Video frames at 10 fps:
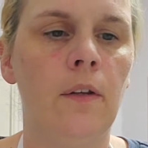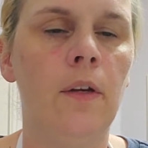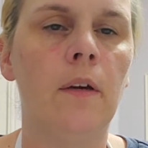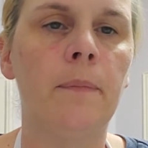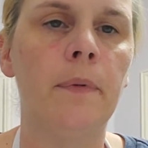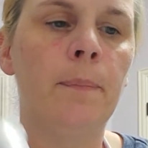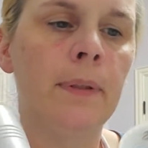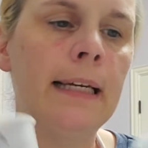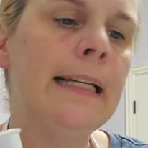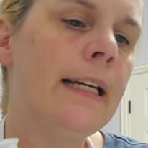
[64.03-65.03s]
get
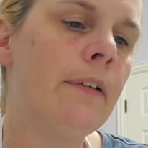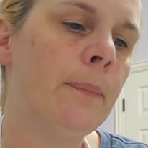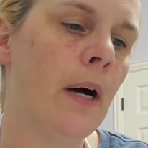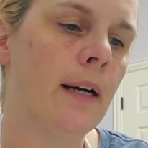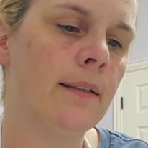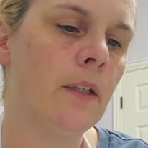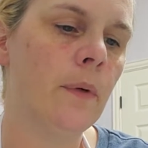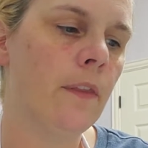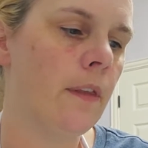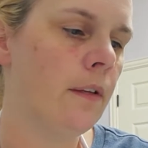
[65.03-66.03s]
plenty of epoxy
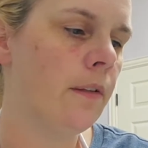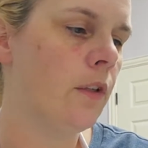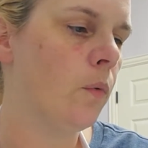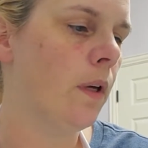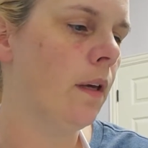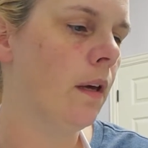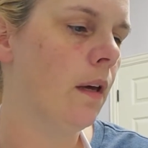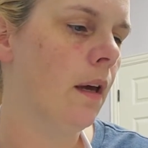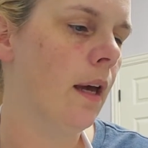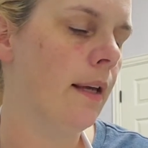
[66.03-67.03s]
with this doing
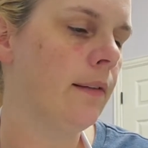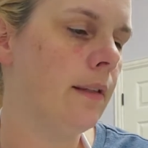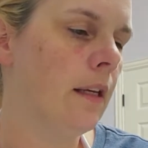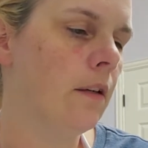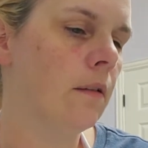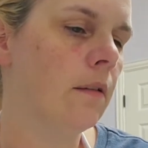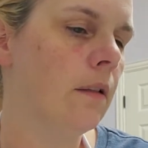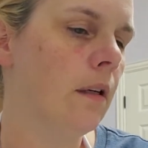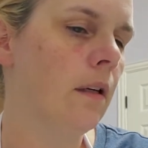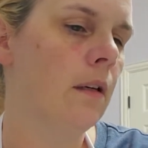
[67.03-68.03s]
a single
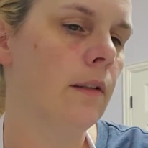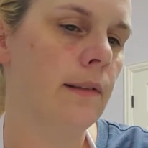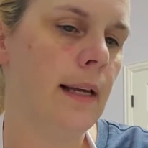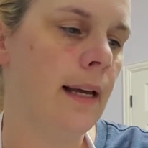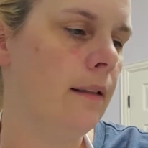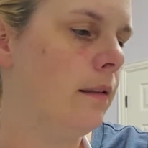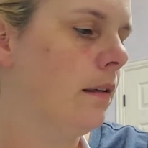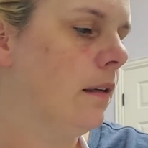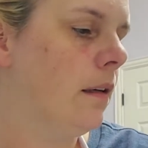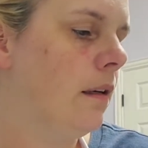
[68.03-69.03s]
set.
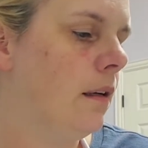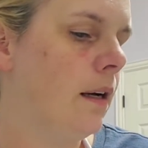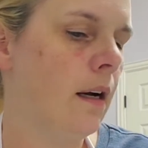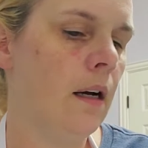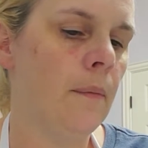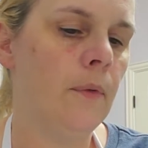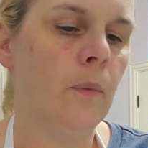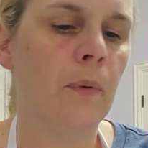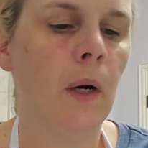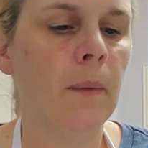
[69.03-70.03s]
You
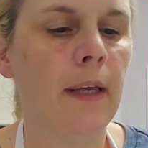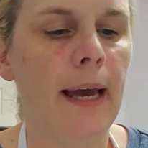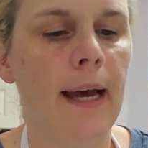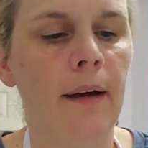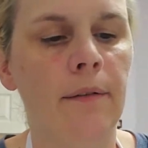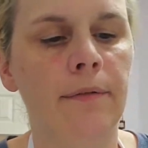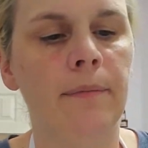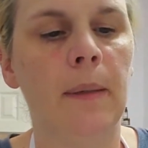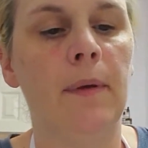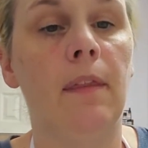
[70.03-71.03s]
probably have
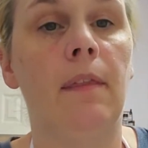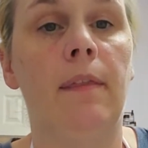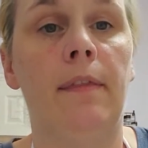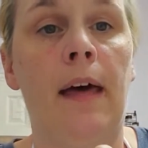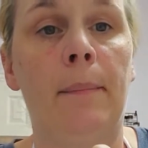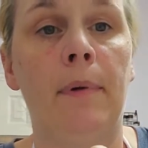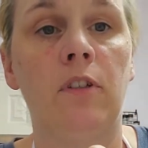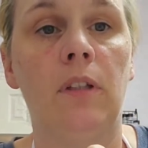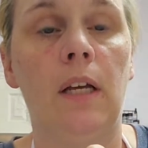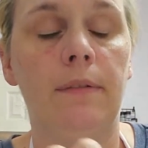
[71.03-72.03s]
maybe that
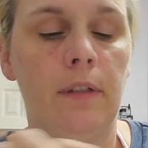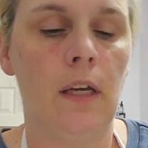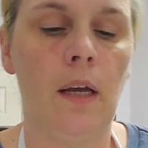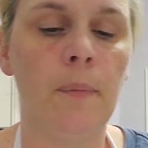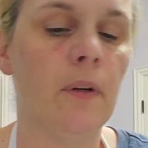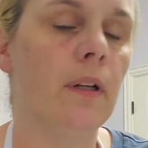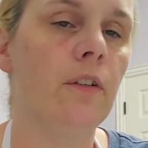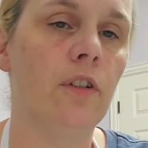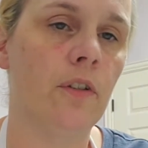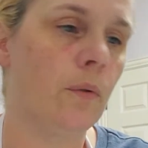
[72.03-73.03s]
much left, and I put it in
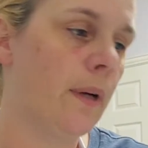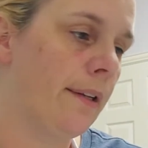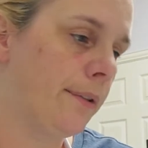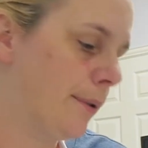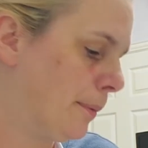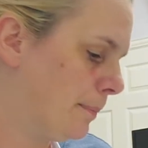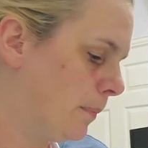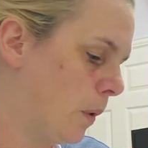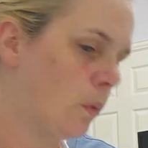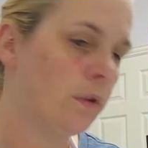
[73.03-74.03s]
just a regular old
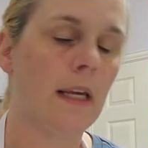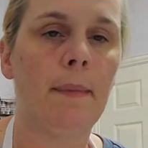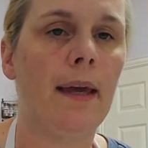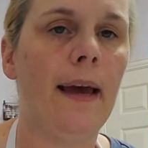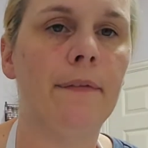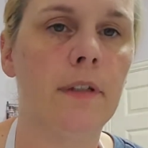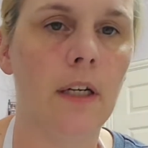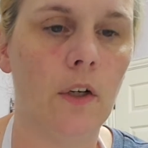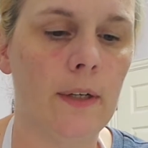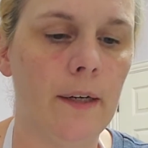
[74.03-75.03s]
mold I may have
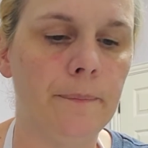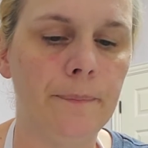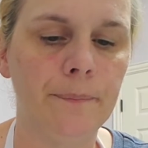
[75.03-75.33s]
sitting around.